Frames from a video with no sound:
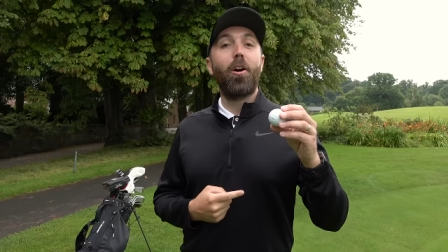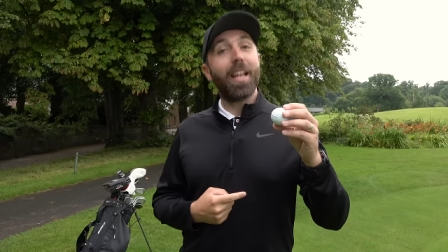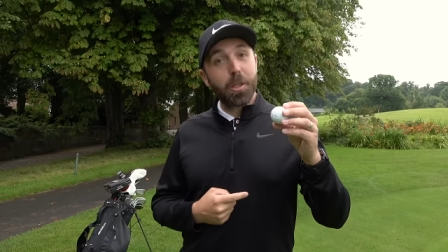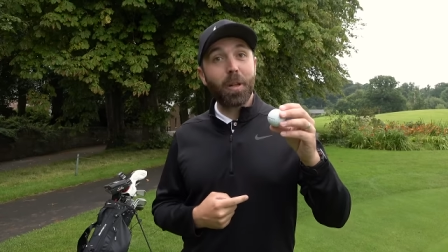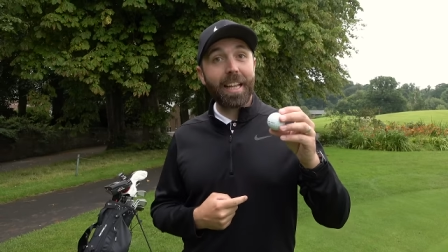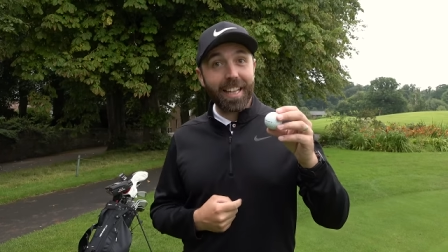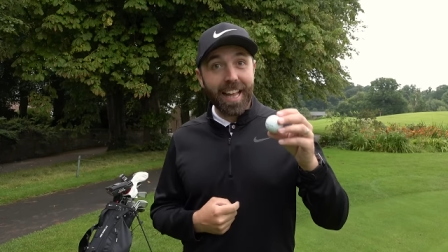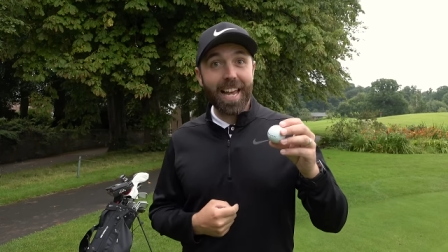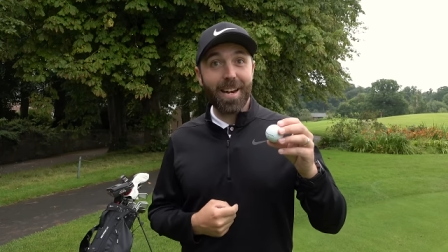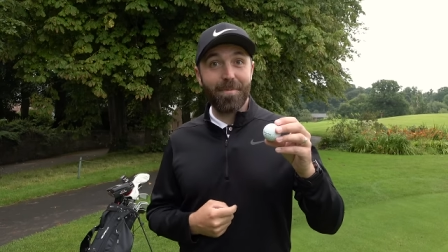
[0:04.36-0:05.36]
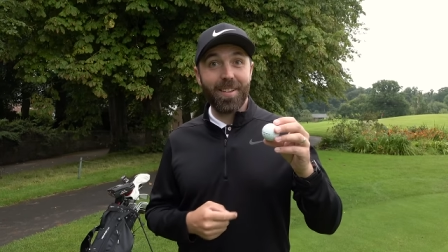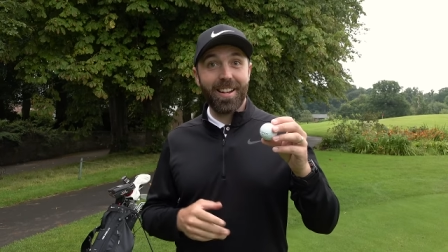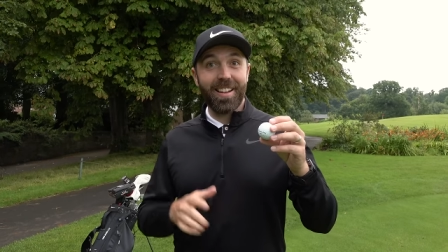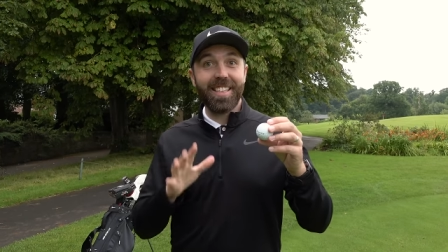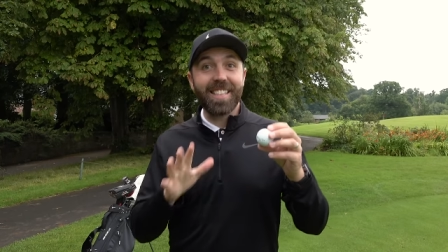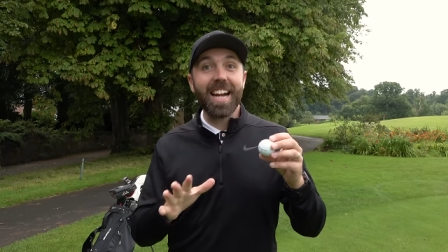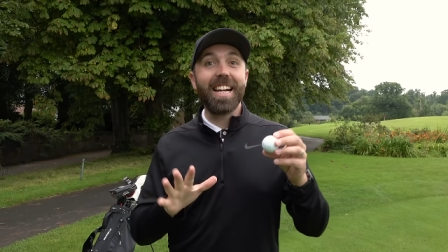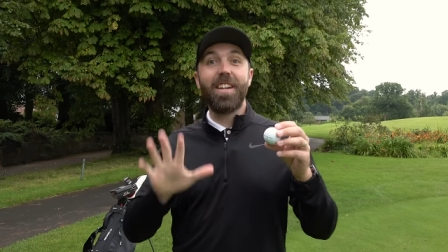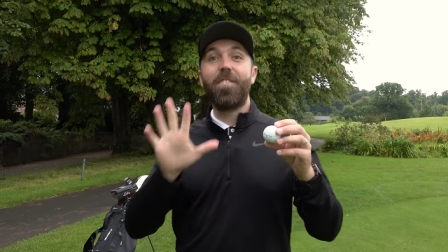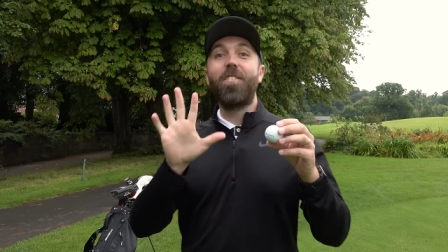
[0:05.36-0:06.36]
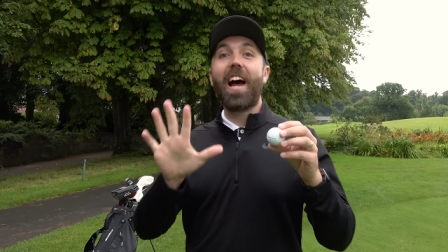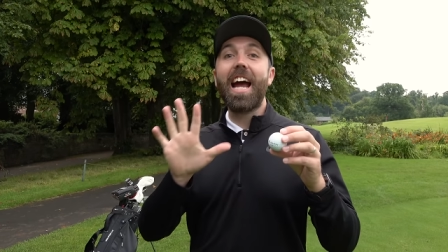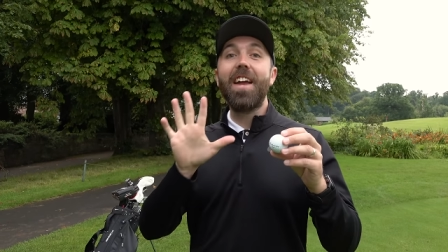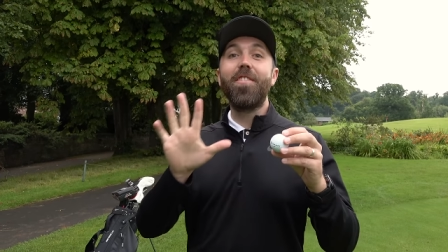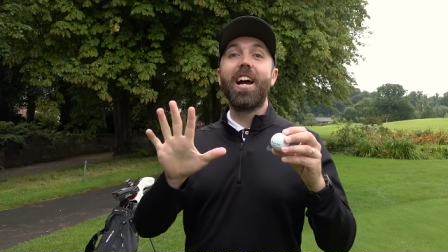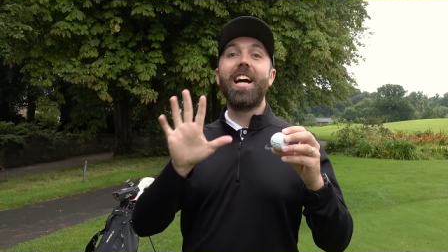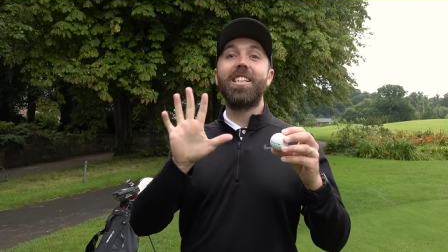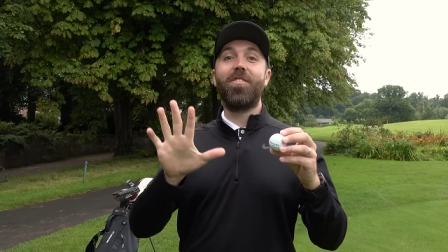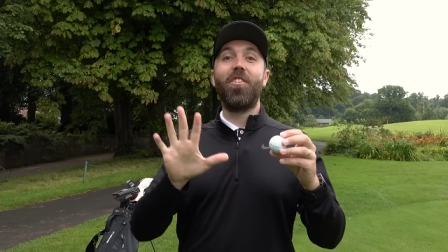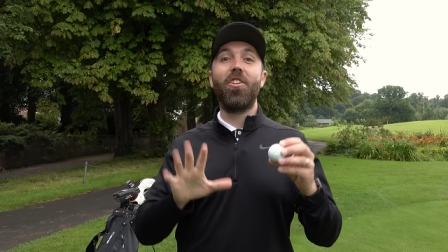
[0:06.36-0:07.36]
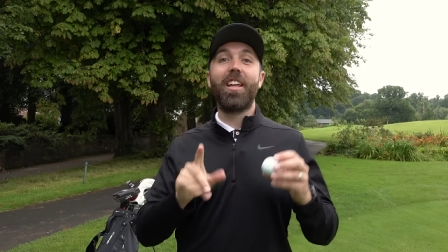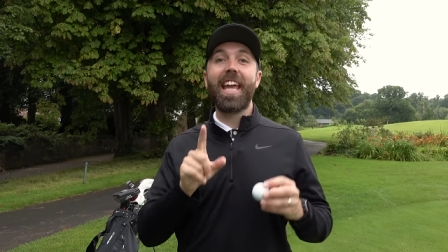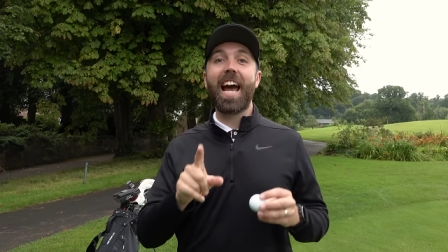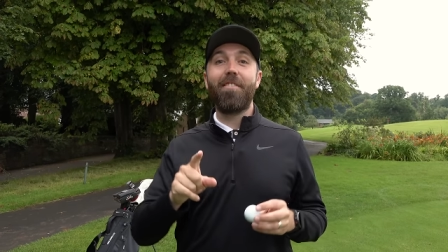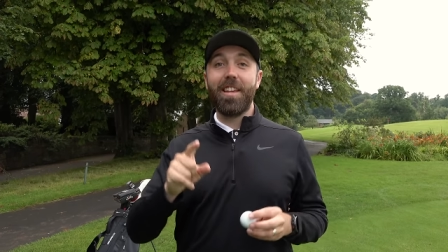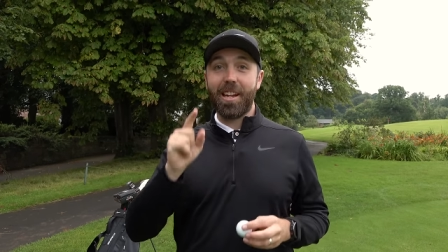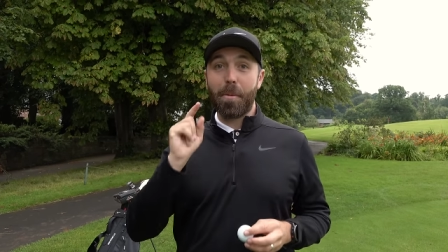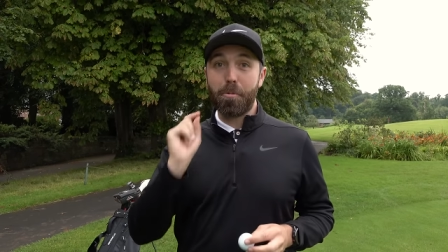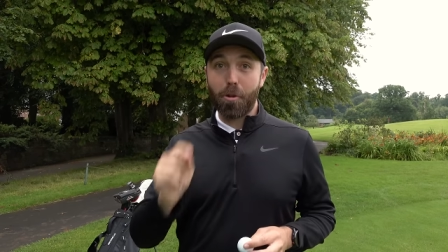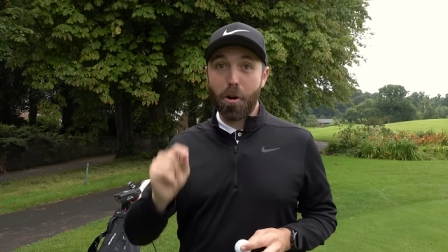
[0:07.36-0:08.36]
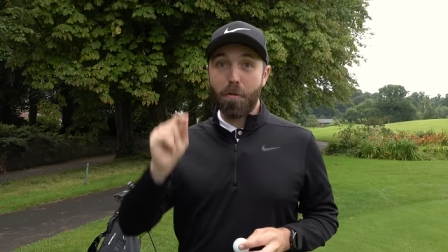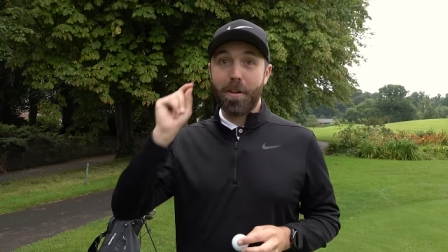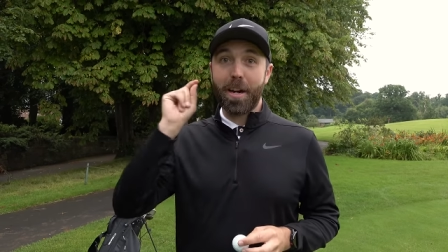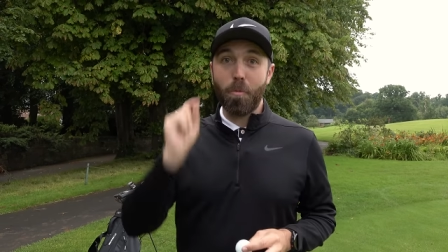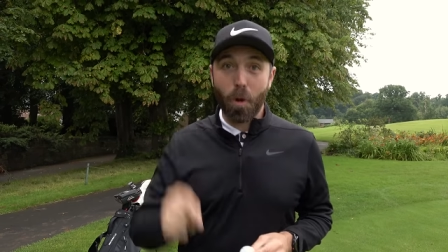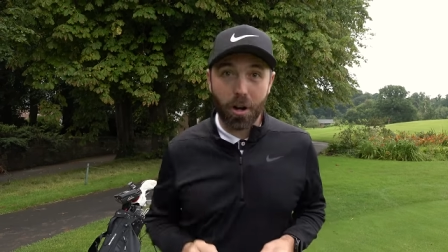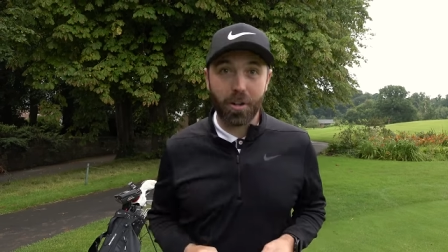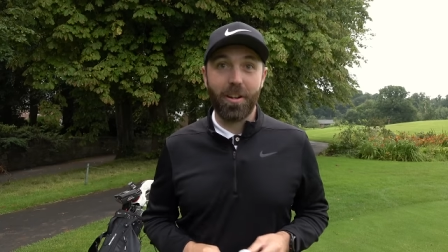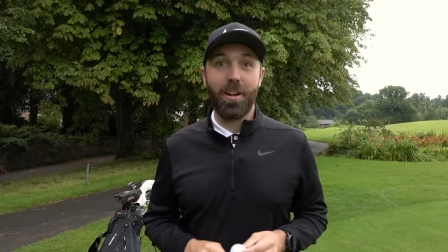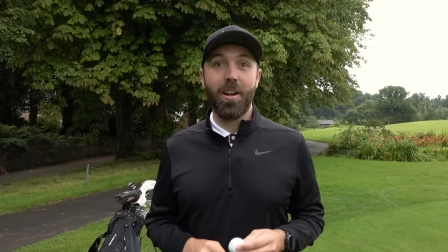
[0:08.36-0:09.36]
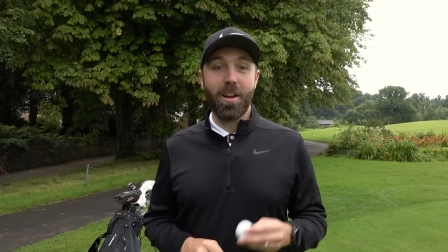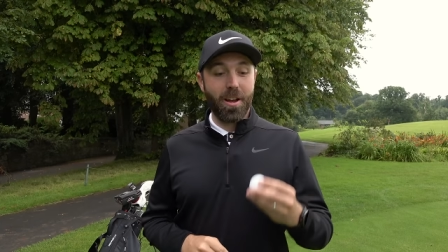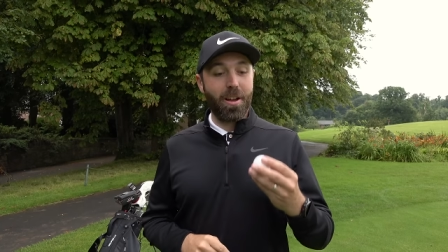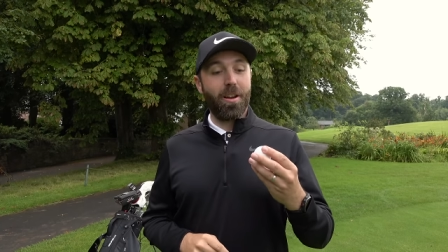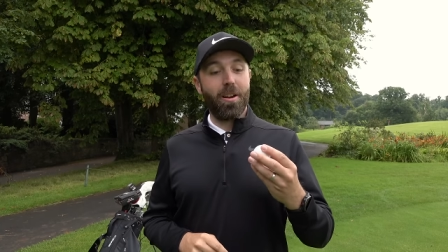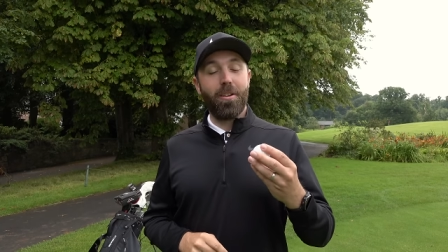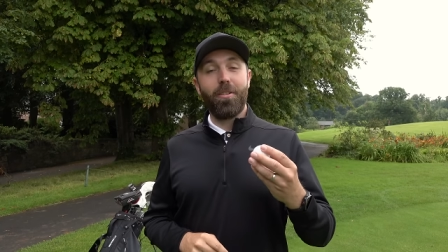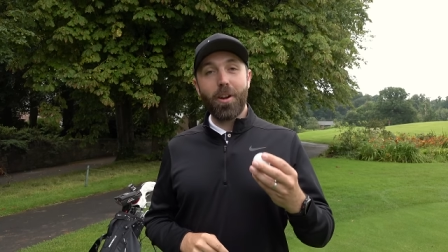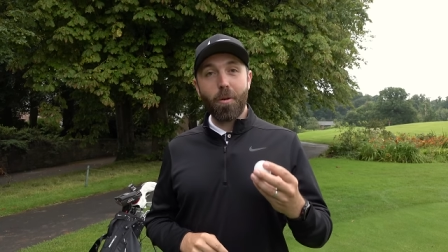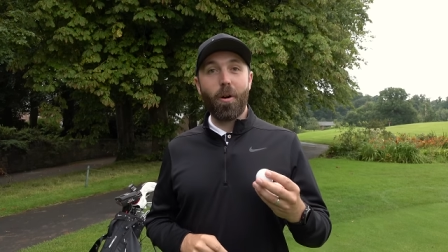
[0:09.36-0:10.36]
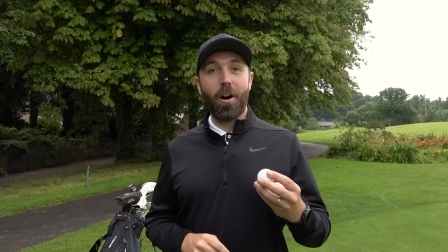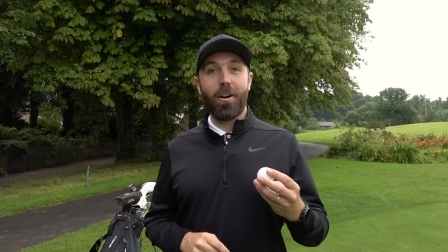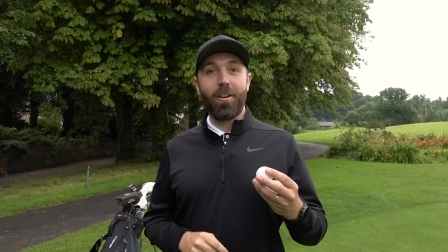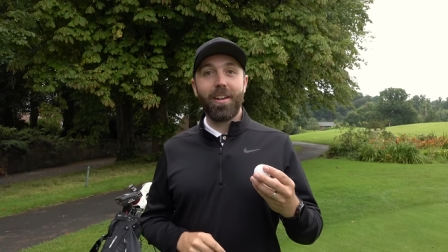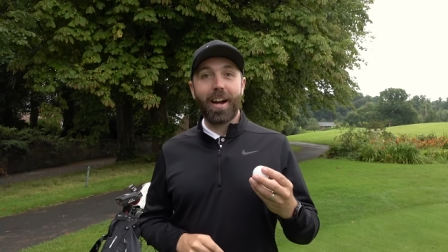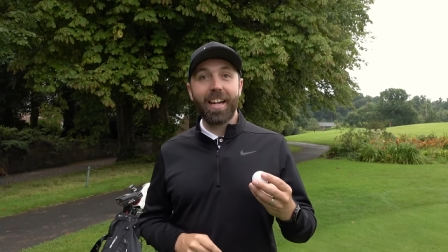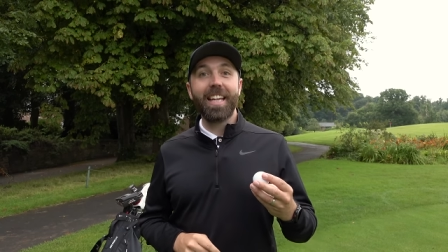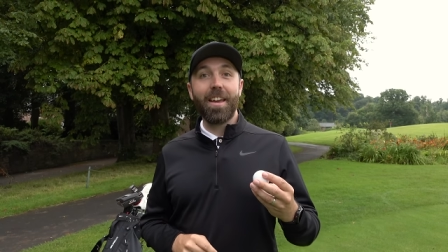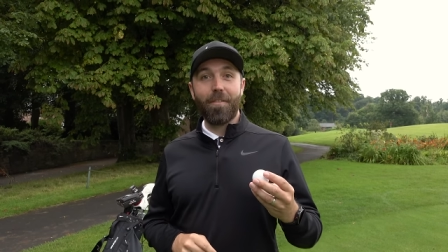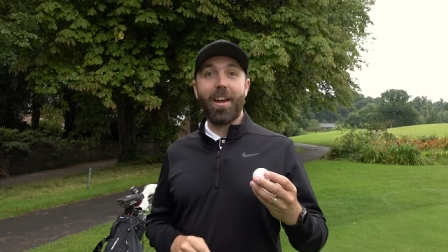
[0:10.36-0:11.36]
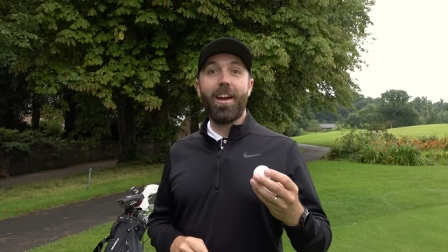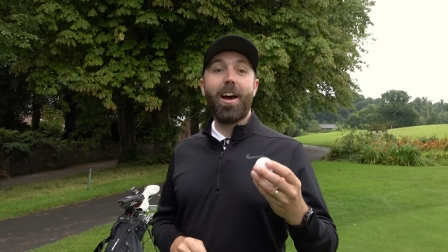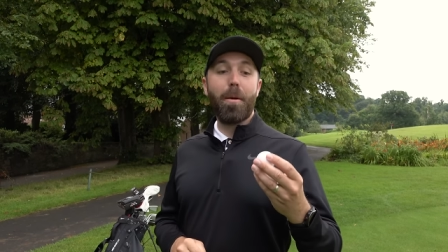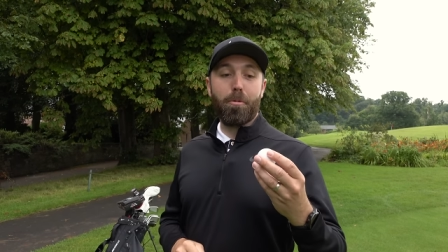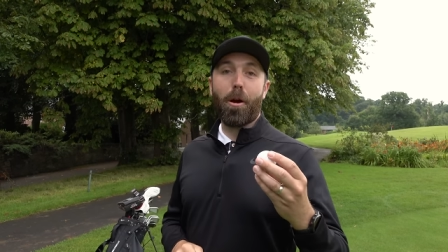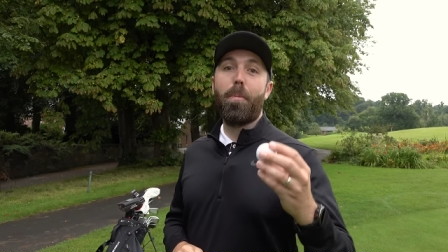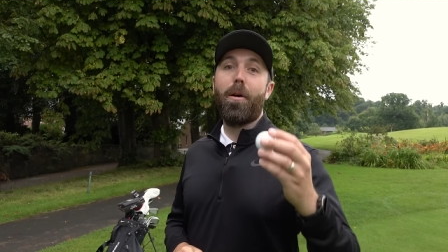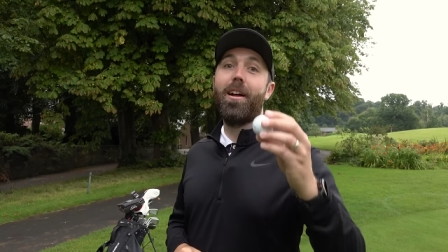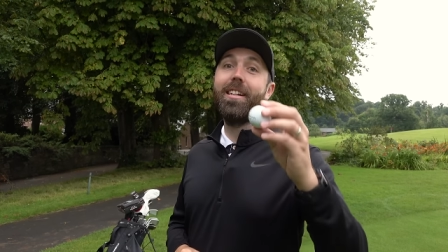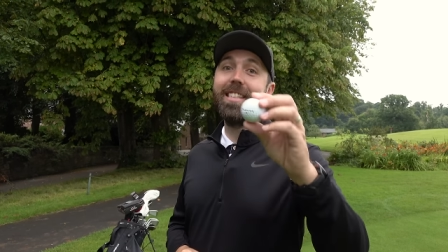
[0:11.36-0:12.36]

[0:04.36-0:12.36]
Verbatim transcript: And that's what they claim. They're saying it's 5 yards further carry than a Pro V1. Well, you know what? I'm going to give it a proper